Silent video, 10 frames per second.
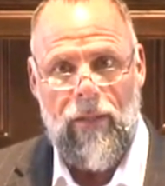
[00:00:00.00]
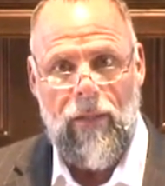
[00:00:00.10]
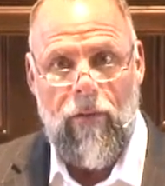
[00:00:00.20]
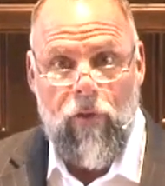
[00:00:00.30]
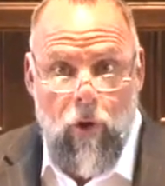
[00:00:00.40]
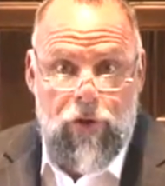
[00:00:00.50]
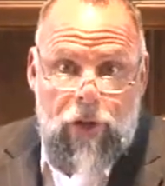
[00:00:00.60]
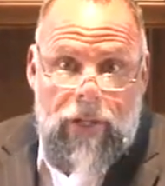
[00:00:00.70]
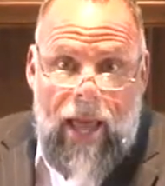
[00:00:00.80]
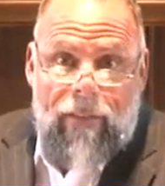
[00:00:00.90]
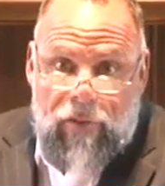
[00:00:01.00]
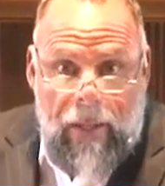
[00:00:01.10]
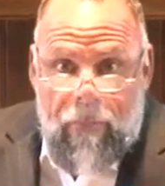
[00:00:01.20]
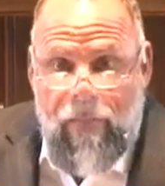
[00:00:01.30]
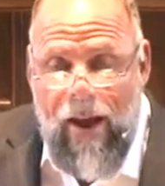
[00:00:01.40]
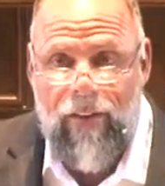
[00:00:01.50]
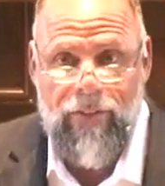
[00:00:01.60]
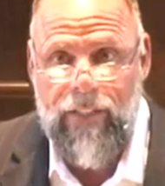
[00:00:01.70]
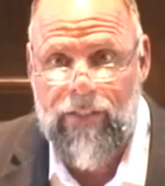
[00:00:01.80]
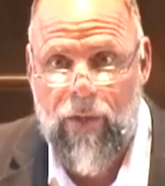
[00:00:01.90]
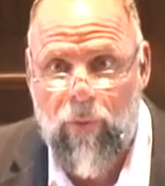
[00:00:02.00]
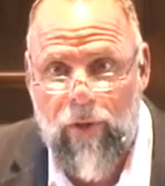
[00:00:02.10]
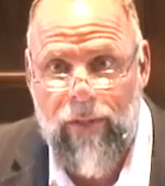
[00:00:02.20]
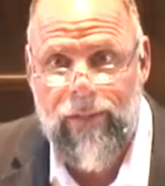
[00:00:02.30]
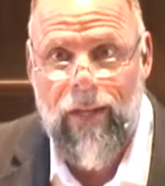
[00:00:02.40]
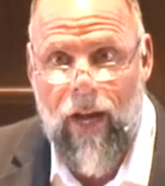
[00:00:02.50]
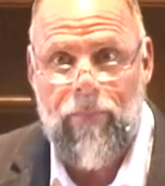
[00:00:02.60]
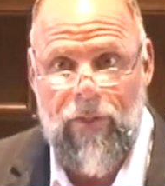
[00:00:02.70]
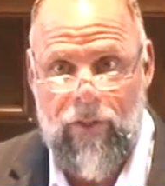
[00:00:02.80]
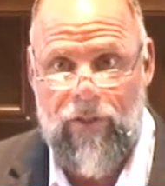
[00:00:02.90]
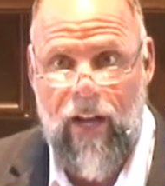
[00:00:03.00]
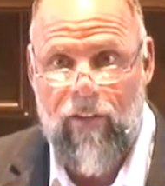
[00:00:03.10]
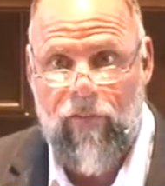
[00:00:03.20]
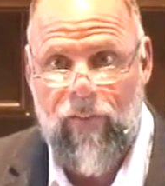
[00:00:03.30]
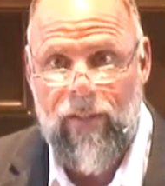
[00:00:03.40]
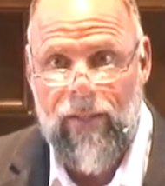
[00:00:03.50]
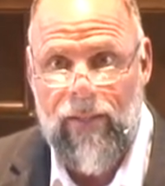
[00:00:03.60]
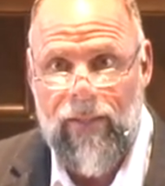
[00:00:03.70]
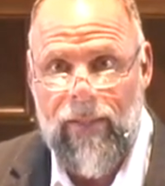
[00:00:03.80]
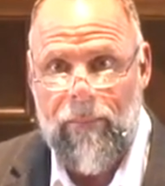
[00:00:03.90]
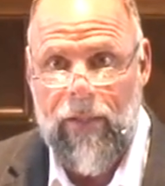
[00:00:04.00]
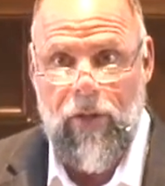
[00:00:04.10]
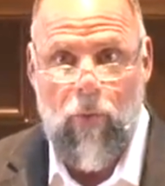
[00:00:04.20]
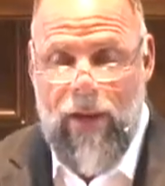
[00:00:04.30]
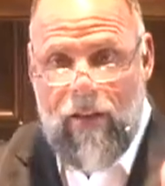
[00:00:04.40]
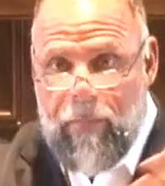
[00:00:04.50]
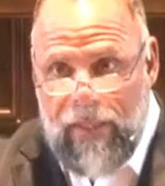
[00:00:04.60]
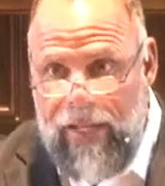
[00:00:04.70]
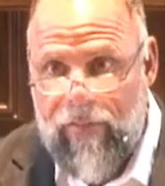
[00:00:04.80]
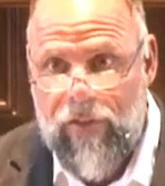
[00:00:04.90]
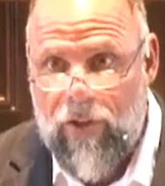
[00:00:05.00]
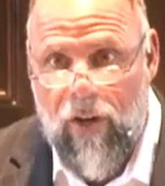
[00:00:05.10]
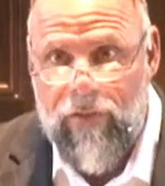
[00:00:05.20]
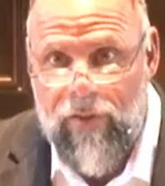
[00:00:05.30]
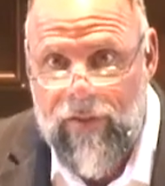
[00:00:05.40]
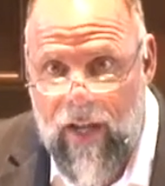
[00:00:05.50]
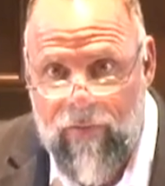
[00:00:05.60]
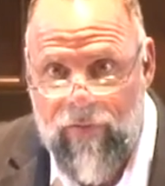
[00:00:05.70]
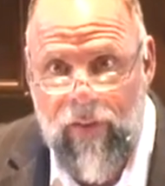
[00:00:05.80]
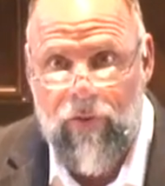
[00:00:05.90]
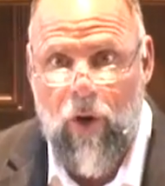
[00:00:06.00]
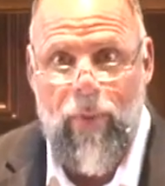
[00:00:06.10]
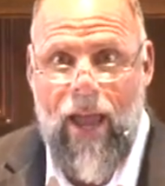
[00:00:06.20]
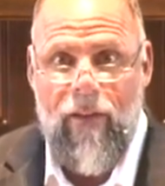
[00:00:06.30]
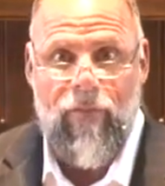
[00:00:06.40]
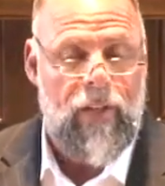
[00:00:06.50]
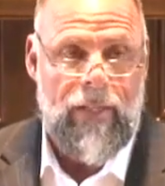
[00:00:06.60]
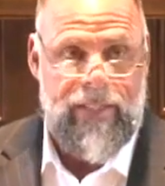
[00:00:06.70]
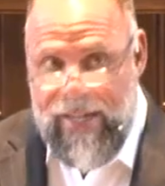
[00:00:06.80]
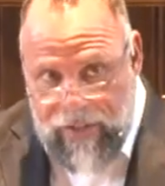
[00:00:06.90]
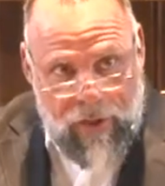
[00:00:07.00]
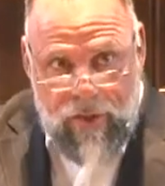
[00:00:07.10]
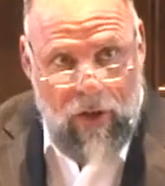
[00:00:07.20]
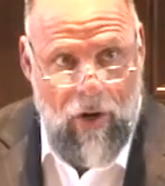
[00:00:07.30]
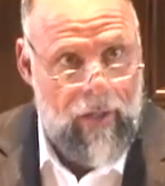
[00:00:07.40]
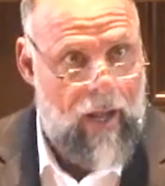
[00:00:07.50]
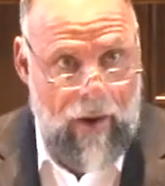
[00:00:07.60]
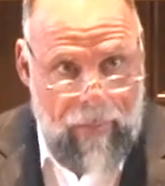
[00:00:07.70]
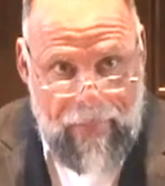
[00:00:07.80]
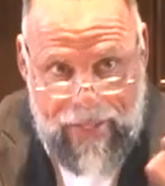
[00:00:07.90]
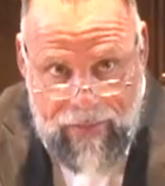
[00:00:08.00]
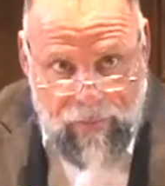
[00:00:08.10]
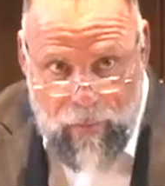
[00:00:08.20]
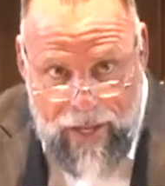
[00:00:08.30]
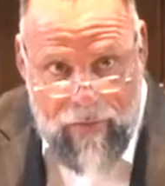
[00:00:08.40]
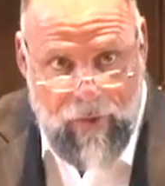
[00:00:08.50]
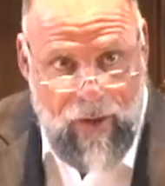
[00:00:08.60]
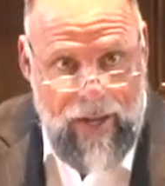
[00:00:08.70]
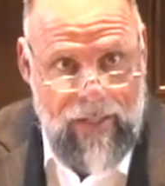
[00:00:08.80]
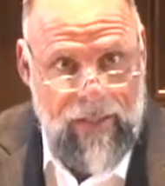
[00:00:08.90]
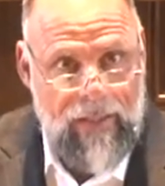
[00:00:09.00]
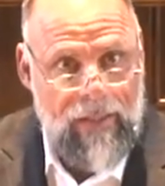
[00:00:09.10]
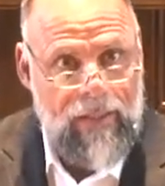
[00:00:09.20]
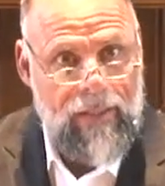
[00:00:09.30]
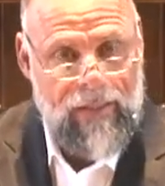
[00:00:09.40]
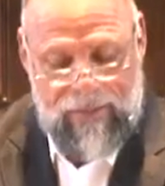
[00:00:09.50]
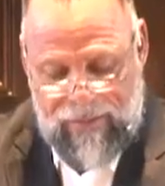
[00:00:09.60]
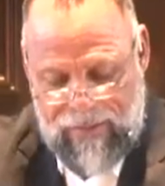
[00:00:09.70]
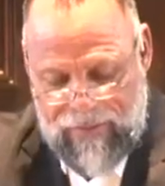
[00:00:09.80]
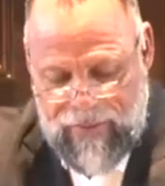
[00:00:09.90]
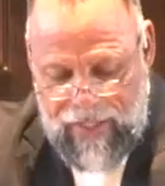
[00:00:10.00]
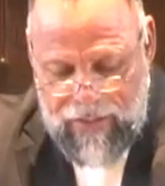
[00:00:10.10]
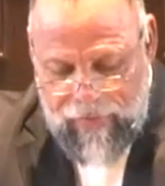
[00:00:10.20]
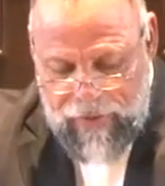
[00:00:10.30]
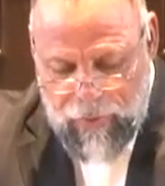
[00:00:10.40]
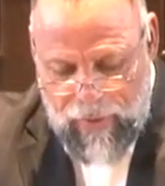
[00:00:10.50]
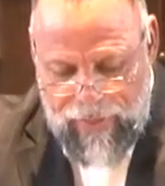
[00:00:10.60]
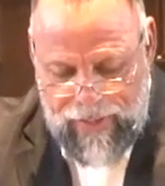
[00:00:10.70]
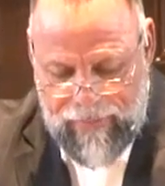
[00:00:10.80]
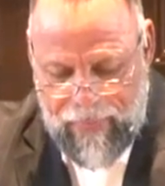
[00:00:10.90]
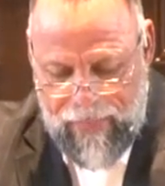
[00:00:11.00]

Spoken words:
Of course, you're going to have some Pharisees that weren't up to snuff. But don't we have believers that aren't to snuff? Or don't we have teachers that aren't? I mean, whatever, right? It's an individual thing.